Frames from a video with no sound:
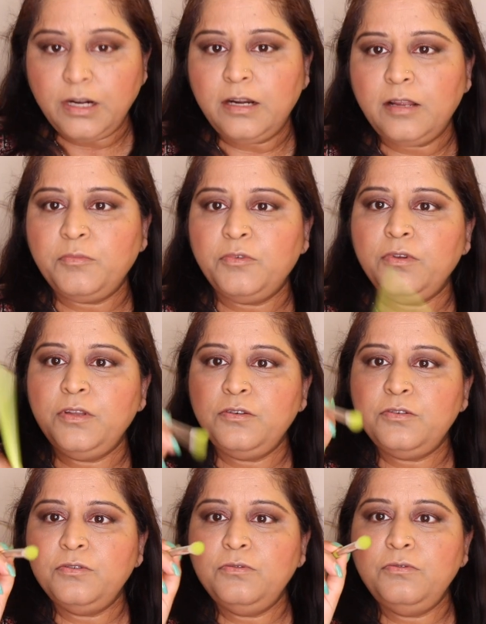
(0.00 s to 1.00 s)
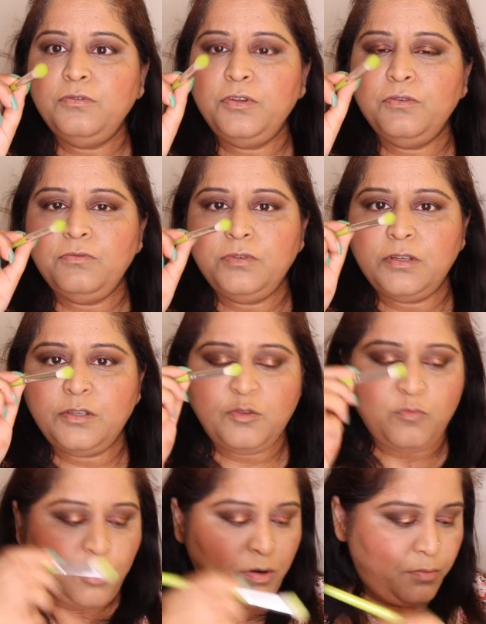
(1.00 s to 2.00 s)
and I'm going to use a
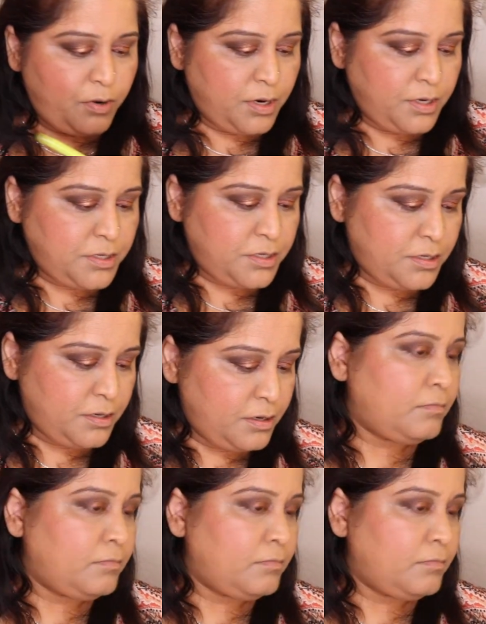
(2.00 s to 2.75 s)
small brush.